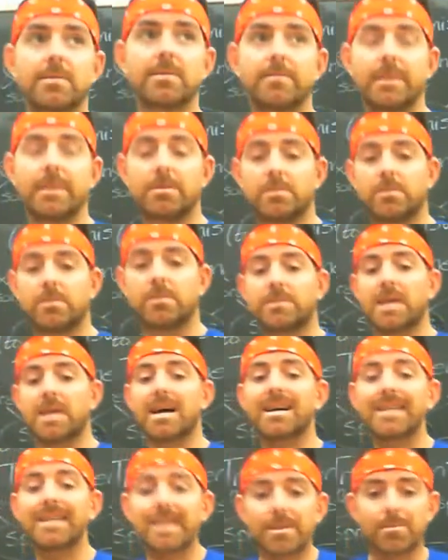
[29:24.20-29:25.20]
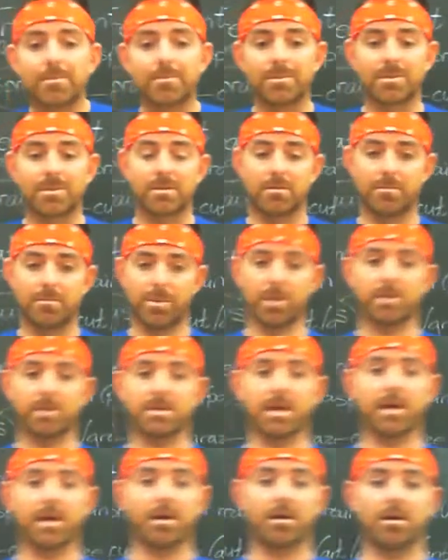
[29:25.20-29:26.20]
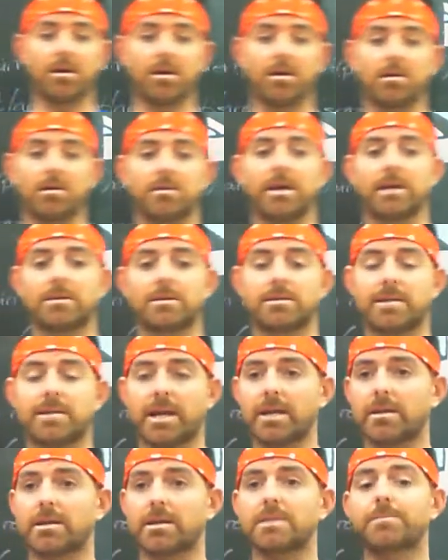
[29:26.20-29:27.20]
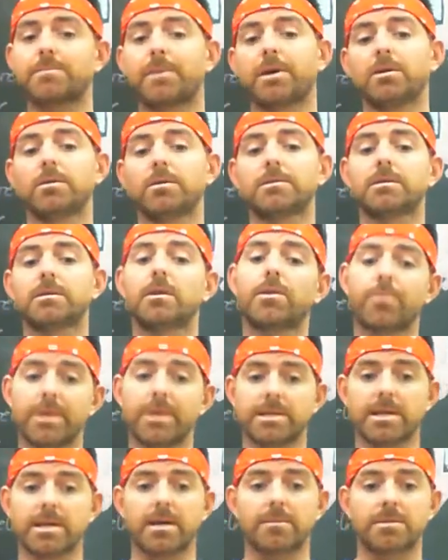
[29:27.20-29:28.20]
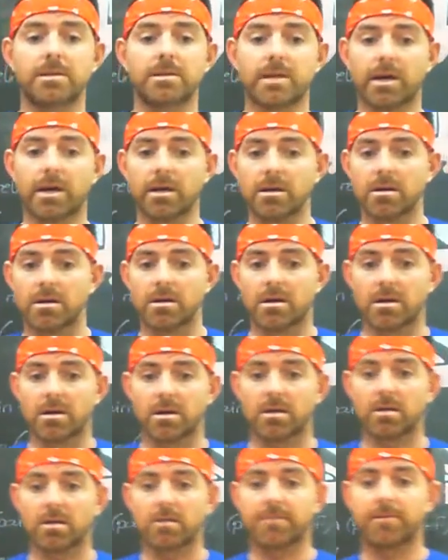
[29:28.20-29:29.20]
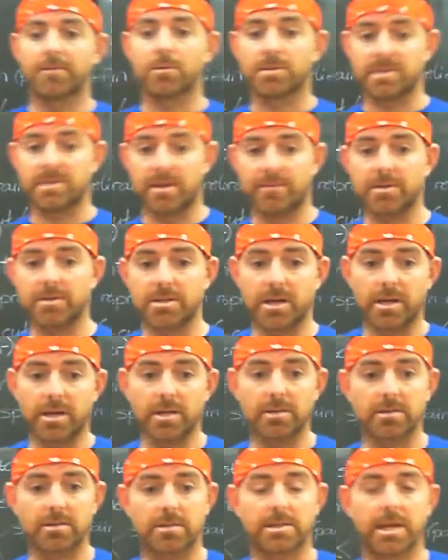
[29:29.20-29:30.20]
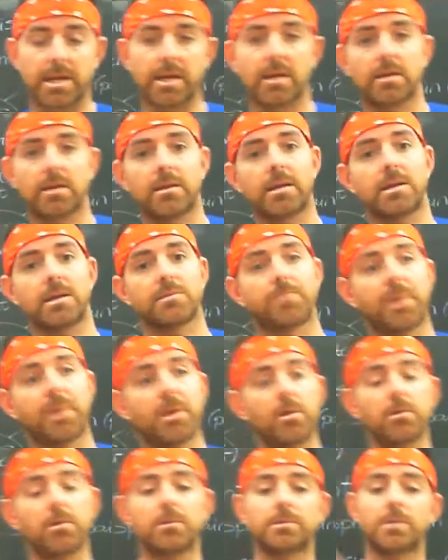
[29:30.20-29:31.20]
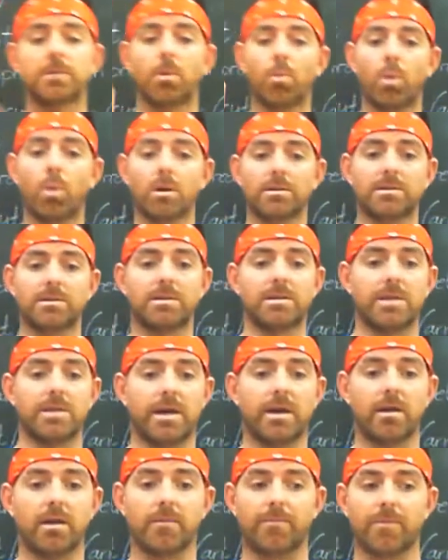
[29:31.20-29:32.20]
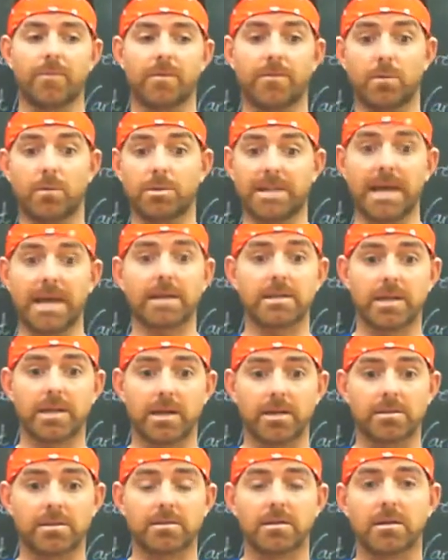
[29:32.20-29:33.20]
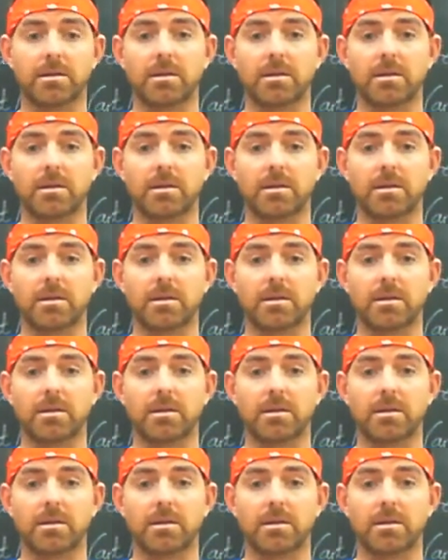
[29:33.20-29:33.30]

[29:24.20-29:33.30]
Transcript: amount of times per day. Yes, take these pills 3 times a day for 7 days. Take these pills once a day for 10 days.